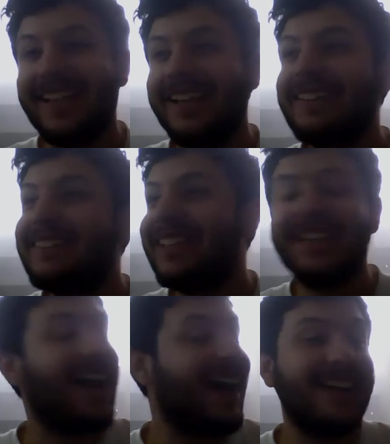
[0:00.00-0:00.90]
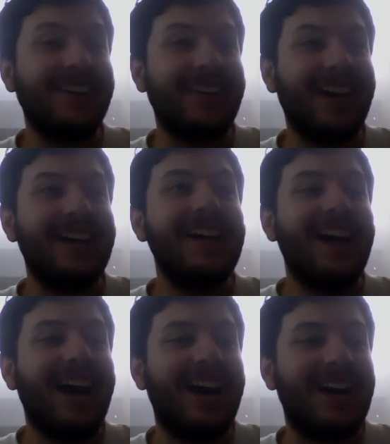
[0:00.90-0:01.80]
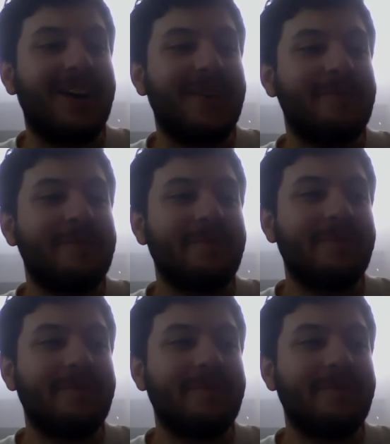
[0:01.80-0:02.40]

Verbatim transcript: It was, I don't know. Um,